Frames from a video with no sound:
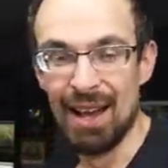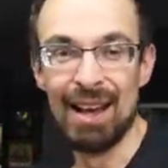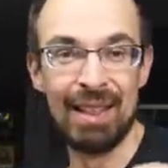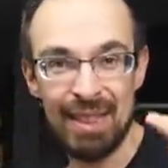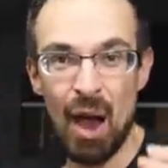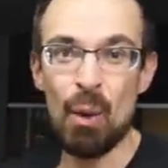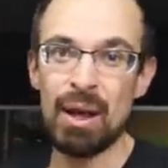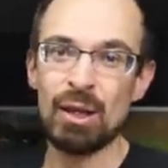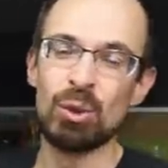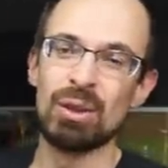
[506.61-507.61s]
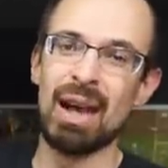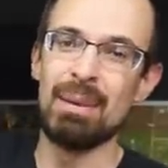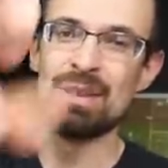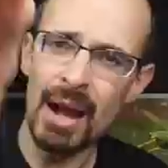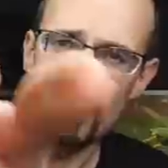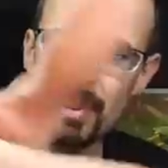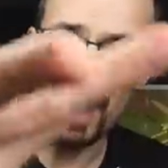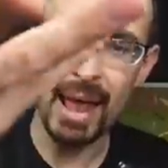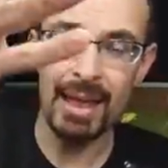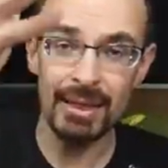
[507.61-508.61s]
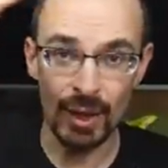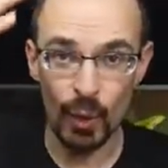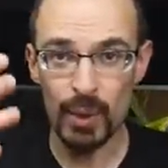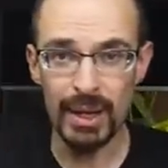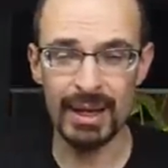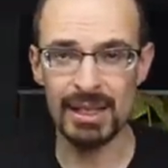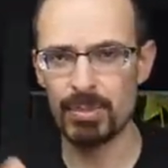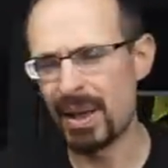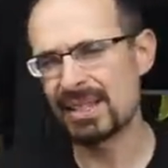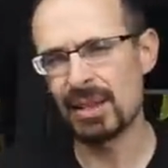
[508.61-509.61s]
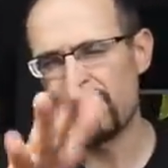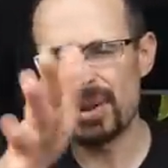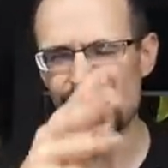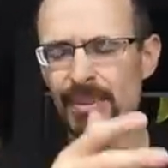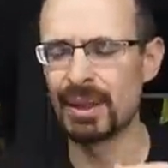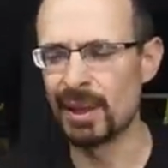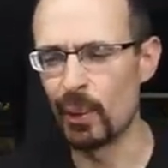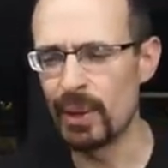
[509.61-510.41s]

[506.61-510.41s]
Now we can do a time dump, and a week has passed, approximately a